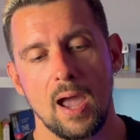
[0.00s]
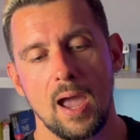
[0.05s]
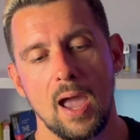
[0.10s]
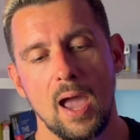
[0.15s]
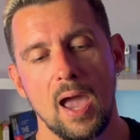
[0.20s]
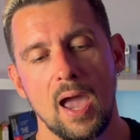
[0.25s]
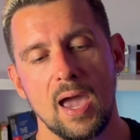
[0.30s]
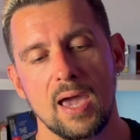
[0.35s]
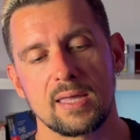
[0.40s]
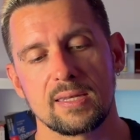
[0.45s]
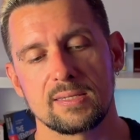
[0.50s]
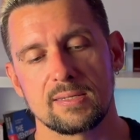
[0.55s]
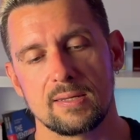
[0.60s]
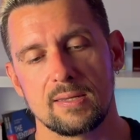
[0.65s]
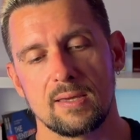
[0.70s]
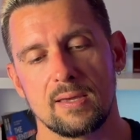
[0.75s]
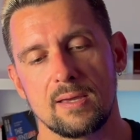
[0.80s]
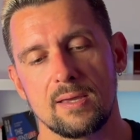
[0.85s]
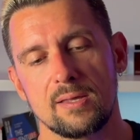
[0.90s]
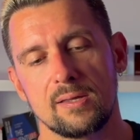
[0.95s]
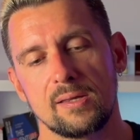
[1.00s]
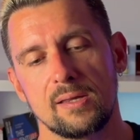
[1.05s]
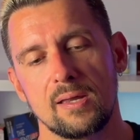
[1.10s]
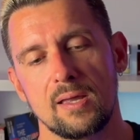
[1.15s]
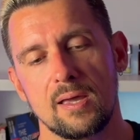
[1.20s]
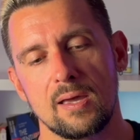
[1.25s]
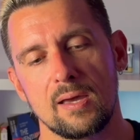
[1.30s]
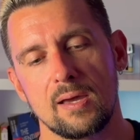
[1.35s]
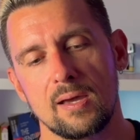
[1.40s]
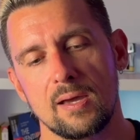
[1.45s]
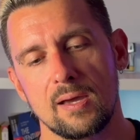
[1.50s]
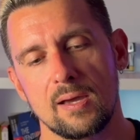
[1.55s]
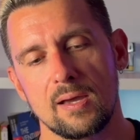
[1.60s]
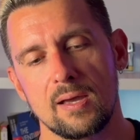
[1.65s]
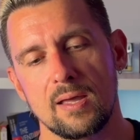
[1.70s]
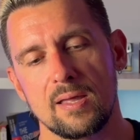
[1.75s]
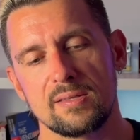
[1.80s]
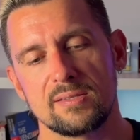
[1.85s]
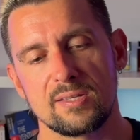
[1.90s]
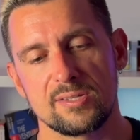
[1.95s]
And
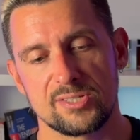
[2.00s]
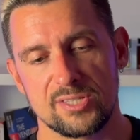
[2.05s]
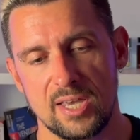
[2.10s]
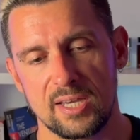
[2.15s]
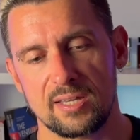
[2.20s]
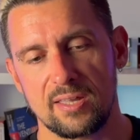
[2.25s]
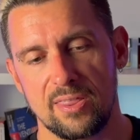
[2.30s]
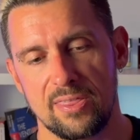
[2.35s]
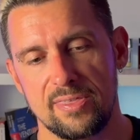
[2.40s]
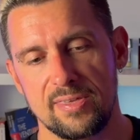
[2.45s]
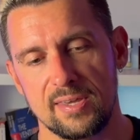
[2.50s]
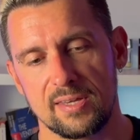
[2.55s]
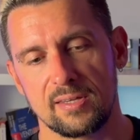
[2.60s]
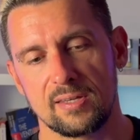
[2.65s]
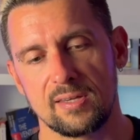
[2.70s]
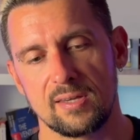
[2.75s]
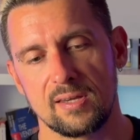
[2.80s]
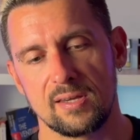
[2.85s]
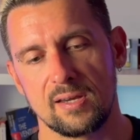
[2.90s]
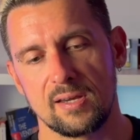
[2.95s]
the second thing